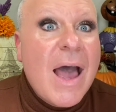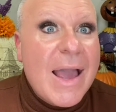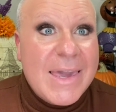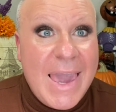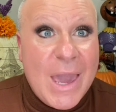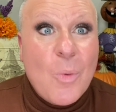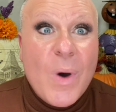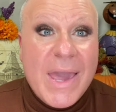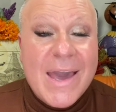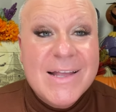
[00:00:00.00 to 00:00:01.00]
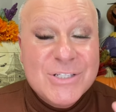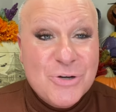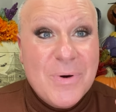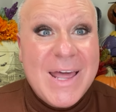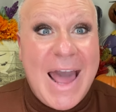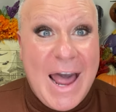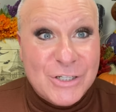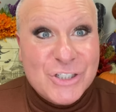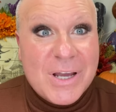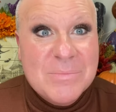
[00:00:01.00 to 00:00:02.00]
I can't wait until it
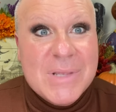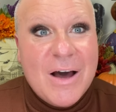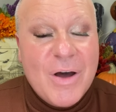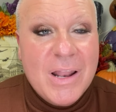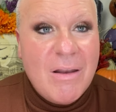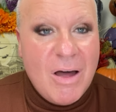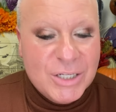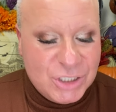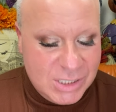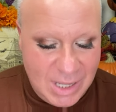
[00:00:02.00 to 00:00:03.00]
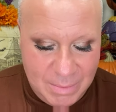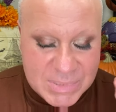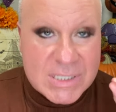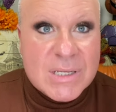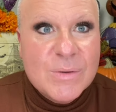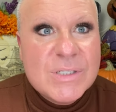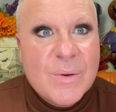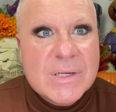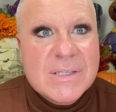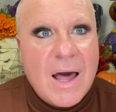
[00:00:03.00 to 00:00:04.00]
actually comes out and launches. I'm so,
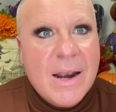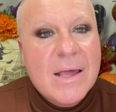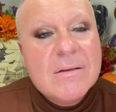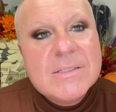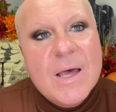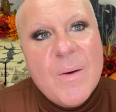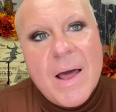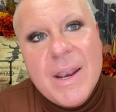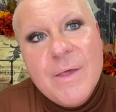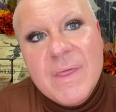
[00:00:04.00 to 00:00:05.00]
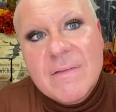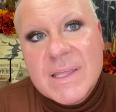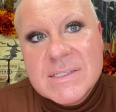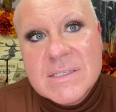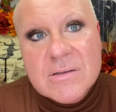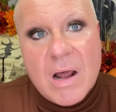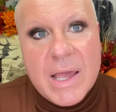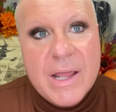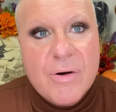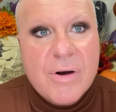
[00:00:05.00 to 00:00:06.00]
so excited. So I know that Lisa's got a
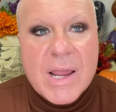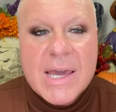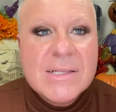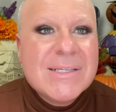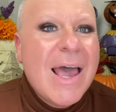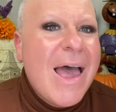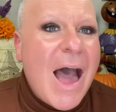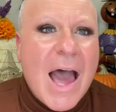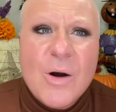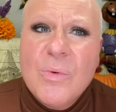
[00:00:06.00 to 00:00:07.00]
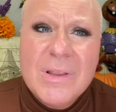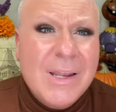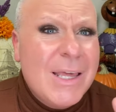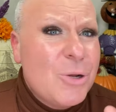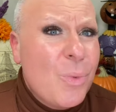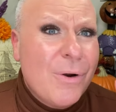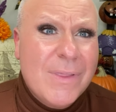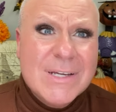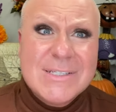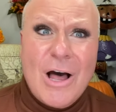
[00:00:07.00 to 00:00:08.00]
hit on her hands. I don't really need to wear
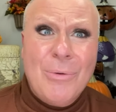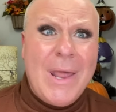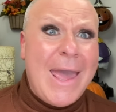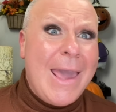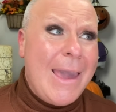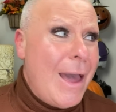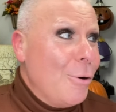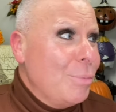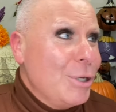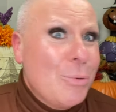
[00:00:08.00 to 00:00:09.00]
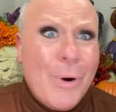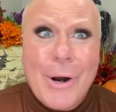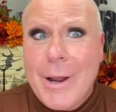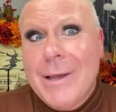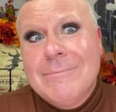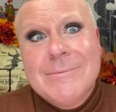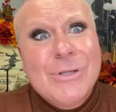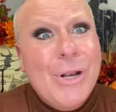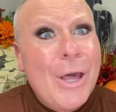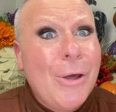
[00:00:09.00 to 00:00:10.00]
this all day. I don't need to wear it,
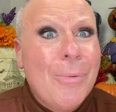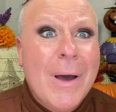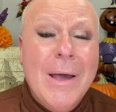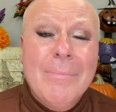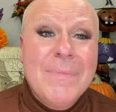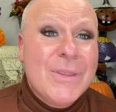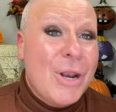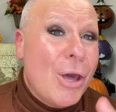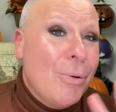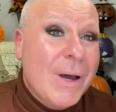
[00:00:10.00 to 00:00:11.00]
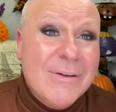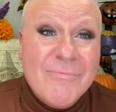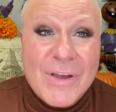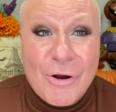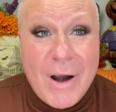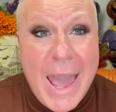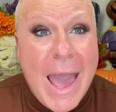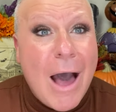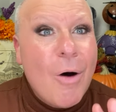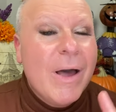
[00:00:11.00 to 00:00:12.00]
you know, uh, you know, and figure it out